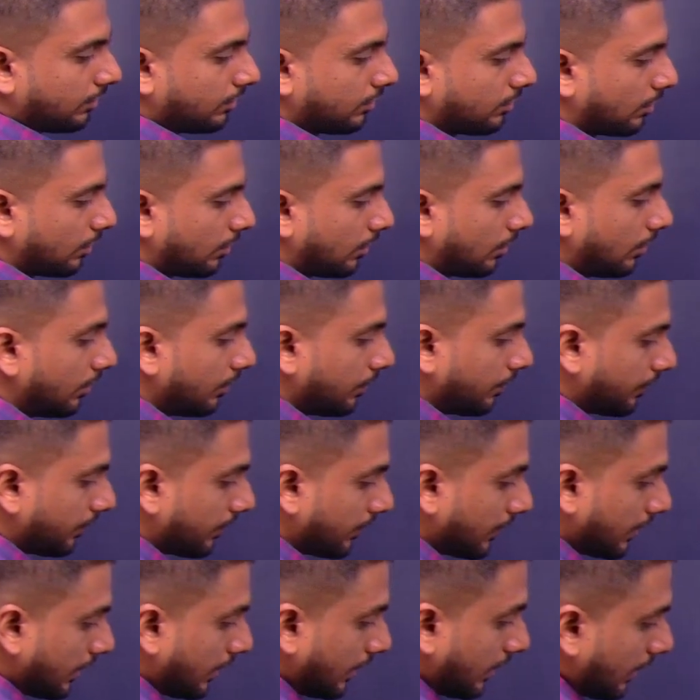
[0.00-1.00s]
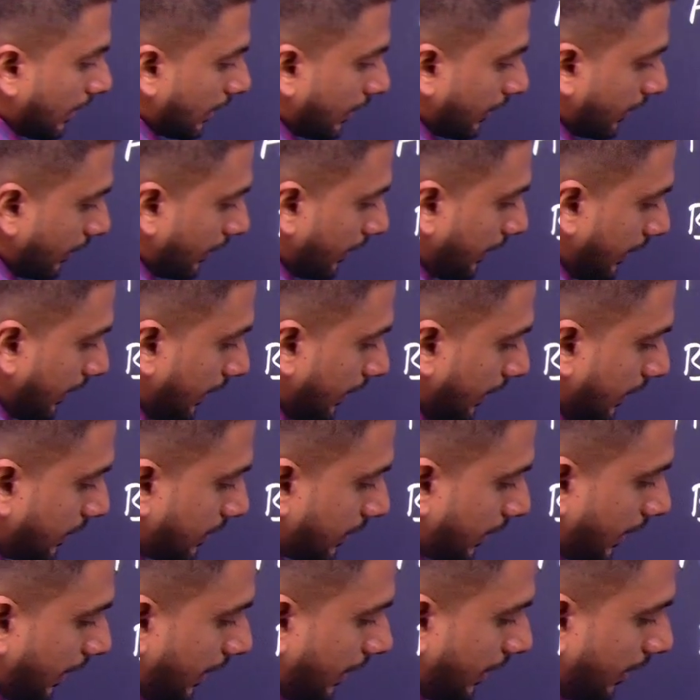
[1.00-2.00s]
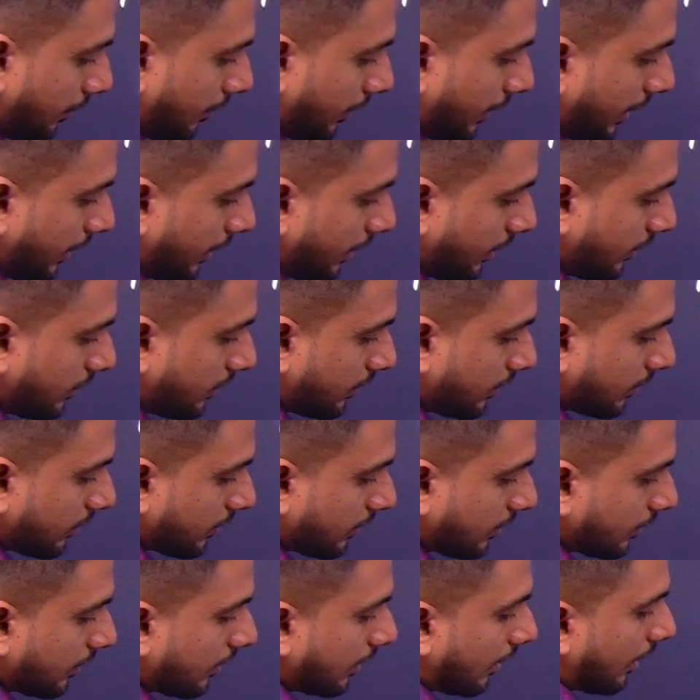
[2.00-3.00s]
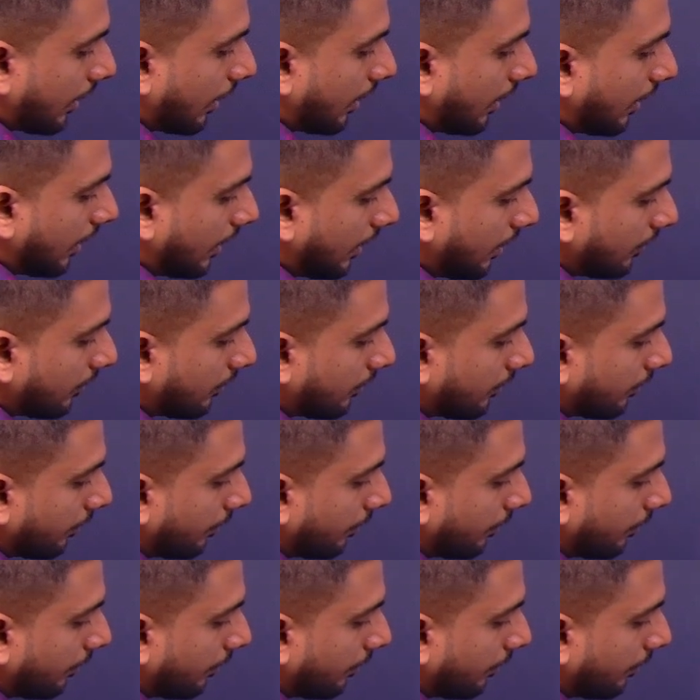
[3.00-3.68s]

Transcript: So these elements are